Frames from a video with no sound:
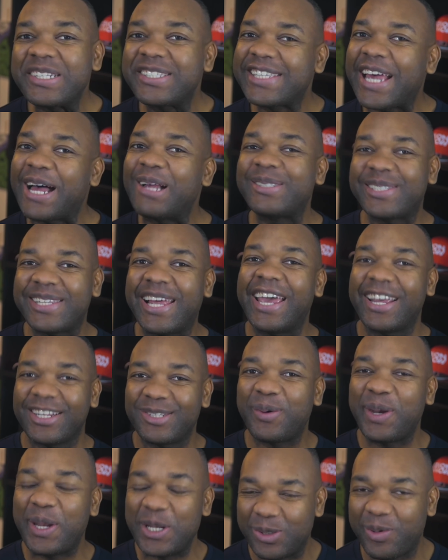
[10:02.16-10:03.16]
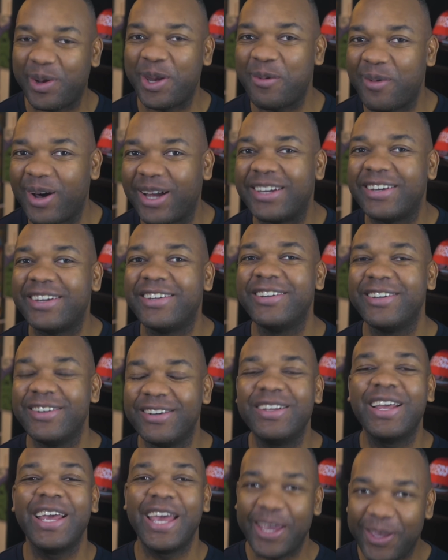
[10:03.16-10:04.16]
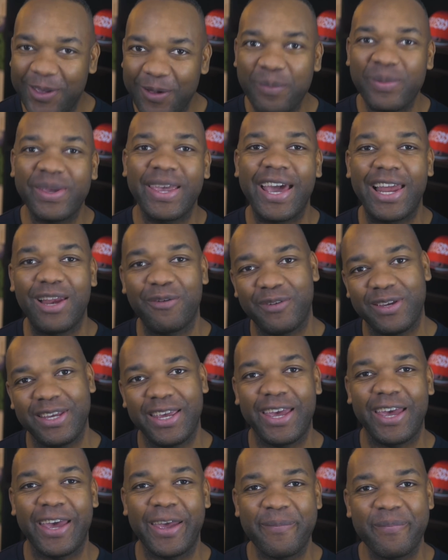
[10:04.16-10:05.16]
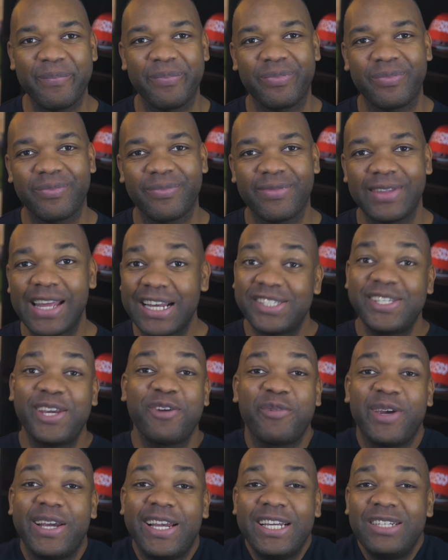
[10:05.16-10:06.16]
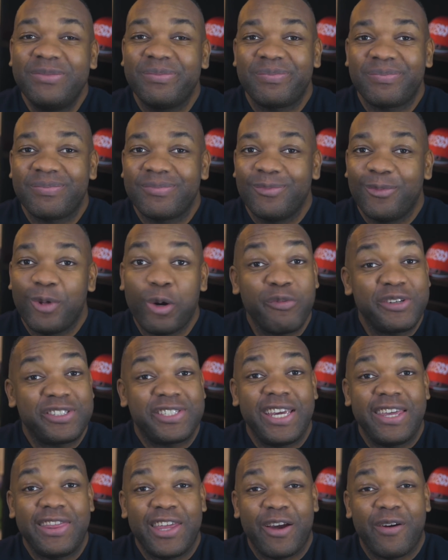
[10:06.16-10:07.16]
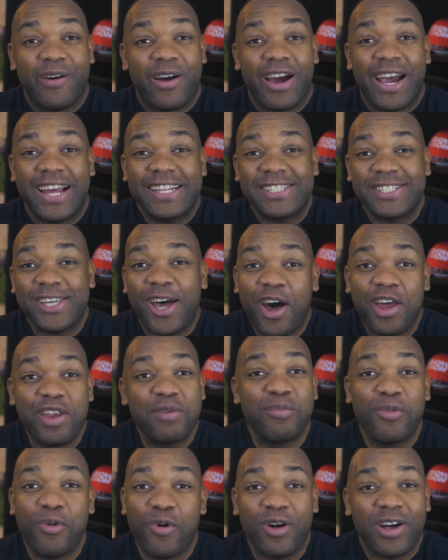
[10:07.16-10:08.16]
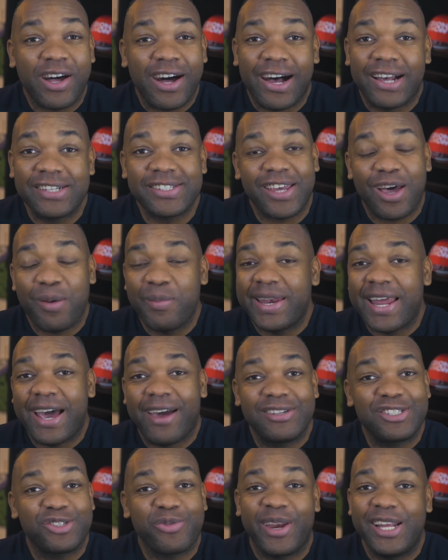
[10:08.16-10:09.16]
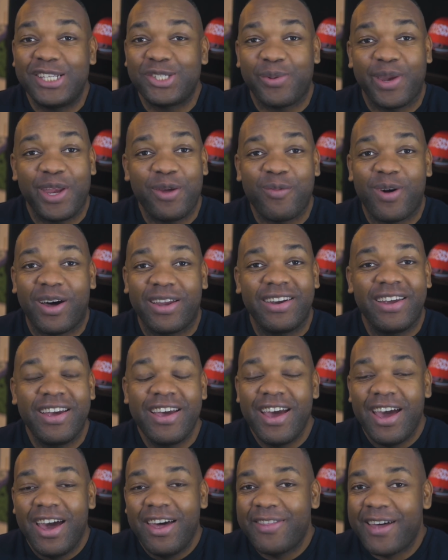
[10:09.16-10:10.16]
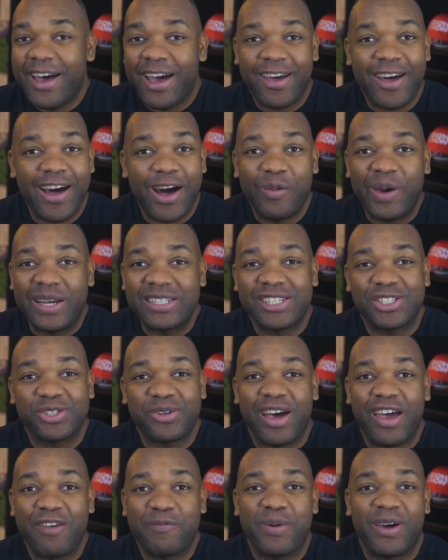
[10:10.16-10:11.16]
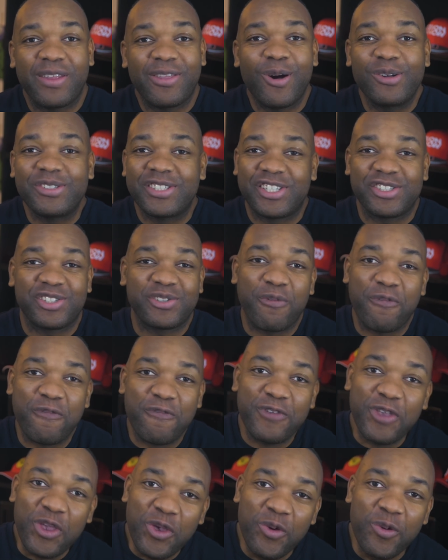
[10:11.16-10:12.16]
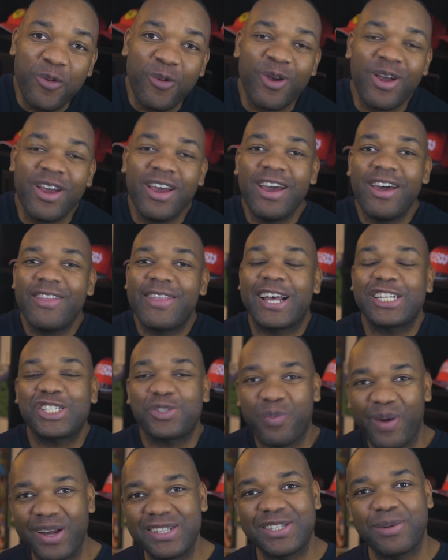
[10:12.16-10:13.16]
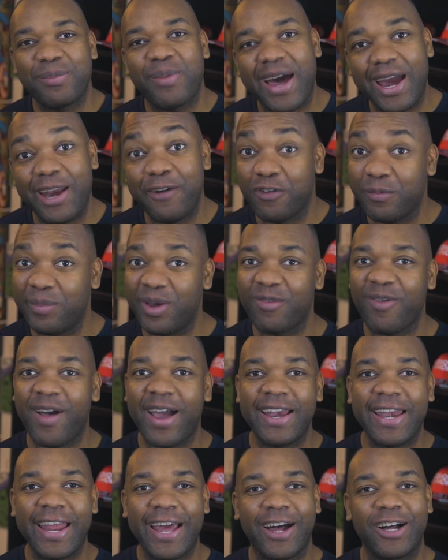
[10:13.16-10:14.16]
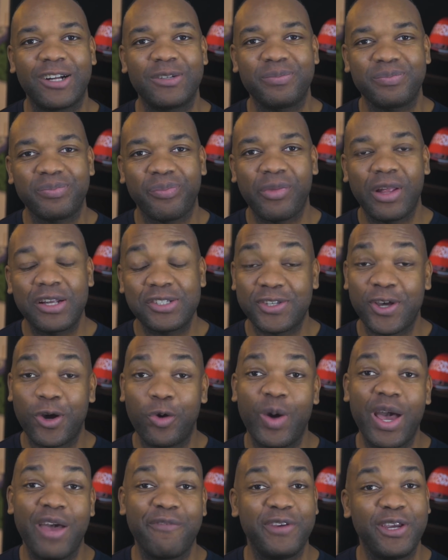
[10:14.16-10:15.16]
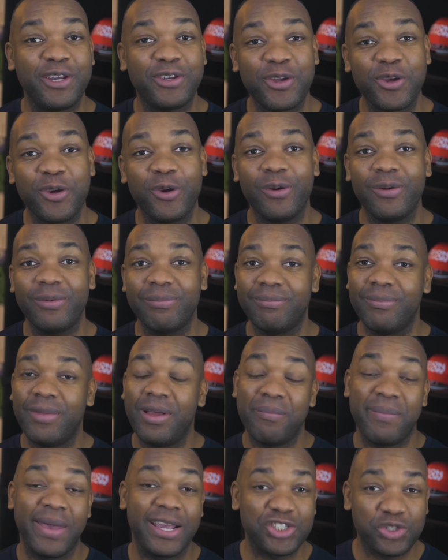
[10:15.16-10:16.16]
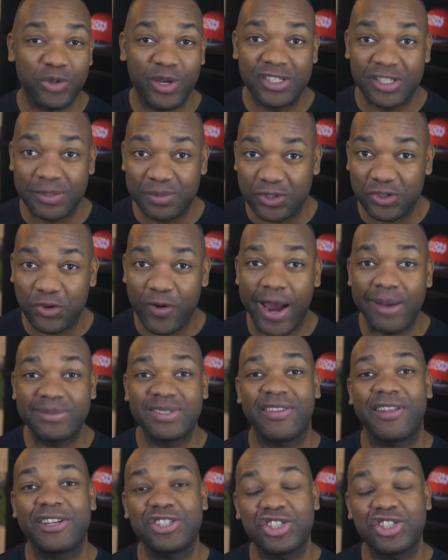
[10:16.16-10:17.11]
sounds like 2021, it could be a hell of a year. That's it, really. Obviously, there are a ton more cars coming out in 2021 that I can't wait to drive, but those are just a few that spring to mind for me right now. So whatever you do, make sure you subscribe to the